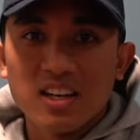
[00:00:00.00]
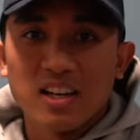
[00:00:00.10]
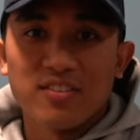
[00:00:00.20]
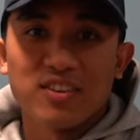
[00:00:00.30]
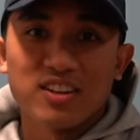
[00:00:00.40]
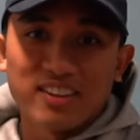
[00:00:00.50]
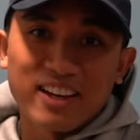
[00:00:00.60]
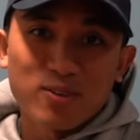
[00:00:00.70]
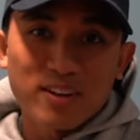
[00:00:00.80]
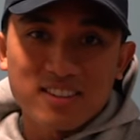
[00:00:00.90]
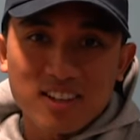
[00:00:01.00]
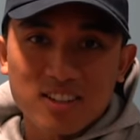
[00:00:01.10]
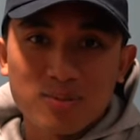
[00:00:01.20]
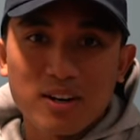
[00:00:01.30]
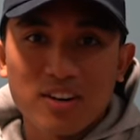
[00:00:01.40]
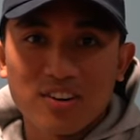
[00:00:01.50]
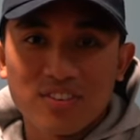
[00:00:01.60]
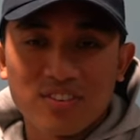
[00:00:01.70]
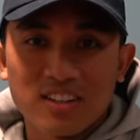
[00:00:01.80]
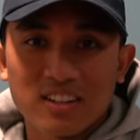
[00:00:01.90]
If you didn't like what I talked about,
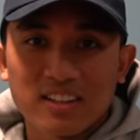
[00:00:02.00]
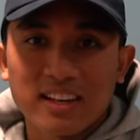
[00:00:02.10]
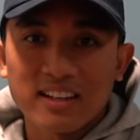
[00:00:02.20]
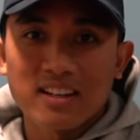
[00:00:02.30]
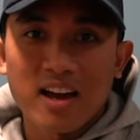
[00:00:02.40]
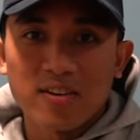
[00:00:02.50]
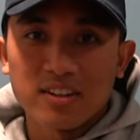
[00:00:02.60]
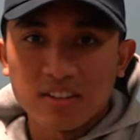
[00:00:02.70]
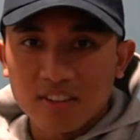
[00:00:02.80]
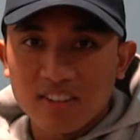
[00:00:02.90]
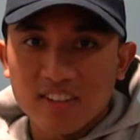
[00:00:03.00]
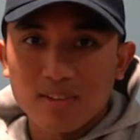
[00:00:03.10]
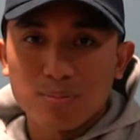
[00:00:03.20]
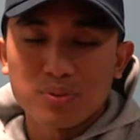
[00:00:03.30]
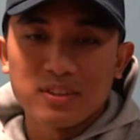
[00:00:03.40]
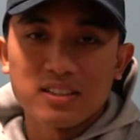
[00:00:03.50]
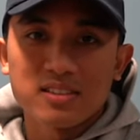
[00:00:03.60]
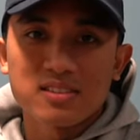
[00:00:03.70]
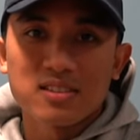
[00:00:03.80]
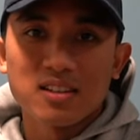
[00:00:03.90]
if you didn't like how I delivered it,
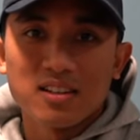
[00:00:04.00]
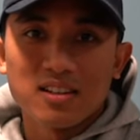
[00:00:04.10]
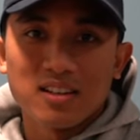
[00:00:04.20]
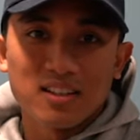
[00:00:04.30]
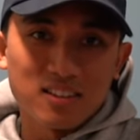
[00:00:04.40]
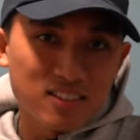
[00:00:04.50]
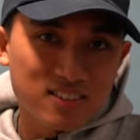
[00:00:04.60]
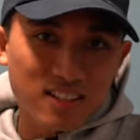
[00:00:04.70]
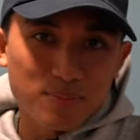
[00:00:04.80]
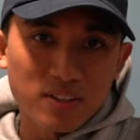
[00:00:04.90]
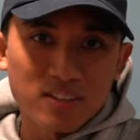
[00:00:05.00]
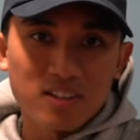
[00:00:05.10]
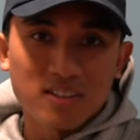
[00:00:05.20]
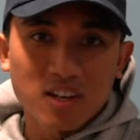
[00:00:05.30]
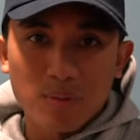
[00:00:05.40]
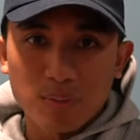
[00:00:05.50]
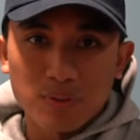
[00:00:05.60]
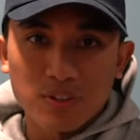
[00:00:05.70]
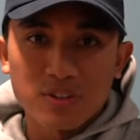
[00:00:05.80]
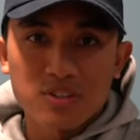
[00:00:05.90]
please hit the dislike button, comment
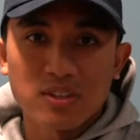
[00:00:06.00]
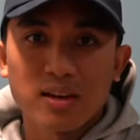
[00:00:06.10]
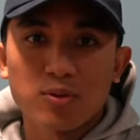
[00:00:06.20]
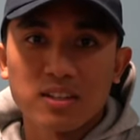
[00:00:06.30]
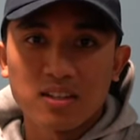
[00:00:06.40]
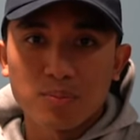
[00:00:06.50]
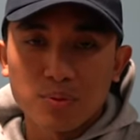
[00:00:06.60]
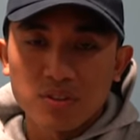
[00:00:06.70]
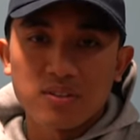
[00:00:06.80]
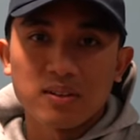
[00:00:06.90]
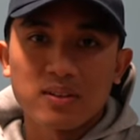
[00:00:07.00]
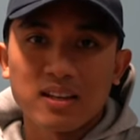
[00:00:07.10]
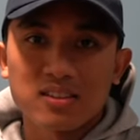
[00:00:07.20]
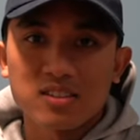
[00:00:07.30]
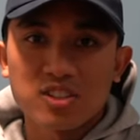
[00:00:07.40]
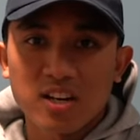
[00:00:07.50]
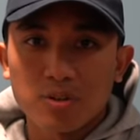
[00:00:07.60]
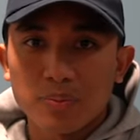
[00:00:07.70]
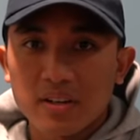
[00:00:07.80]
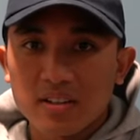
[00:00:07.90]
below so that we can improve and get this
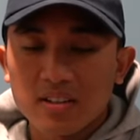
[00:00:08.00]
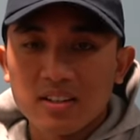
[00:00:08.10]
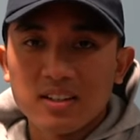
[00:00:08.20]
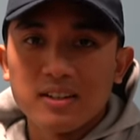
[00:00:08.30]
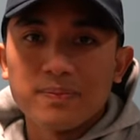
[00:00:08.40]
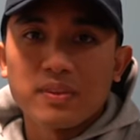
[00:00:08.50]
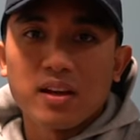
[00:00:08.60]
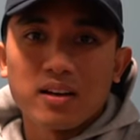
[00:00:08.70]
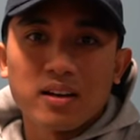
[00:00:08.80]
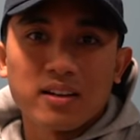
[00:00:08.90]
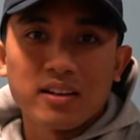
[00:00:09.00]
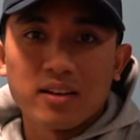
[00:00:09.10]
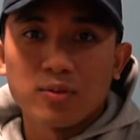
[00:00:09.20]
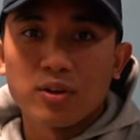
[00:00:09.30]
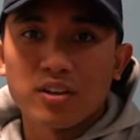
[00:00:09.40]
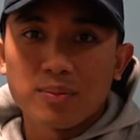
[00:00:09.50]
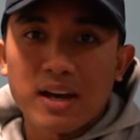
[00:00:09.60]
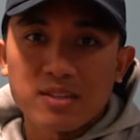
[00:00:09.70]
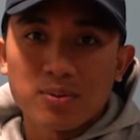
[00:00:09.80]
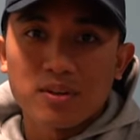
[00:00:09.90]
channel better. Again, we are the
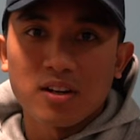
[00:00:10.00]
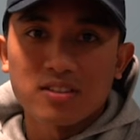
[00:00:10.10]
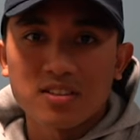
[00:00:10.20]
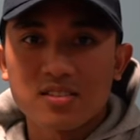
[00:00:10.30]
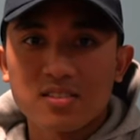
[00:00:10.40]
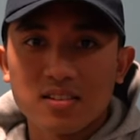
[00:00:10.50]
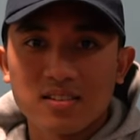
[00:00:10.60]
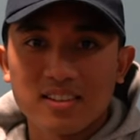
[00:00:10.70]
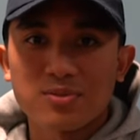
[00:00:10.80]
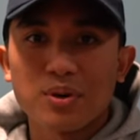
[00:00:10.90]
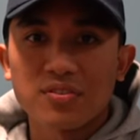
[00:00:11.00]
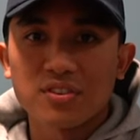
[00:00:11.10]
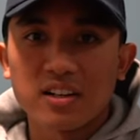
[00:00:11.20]
Basketball Doctors. Let's ball for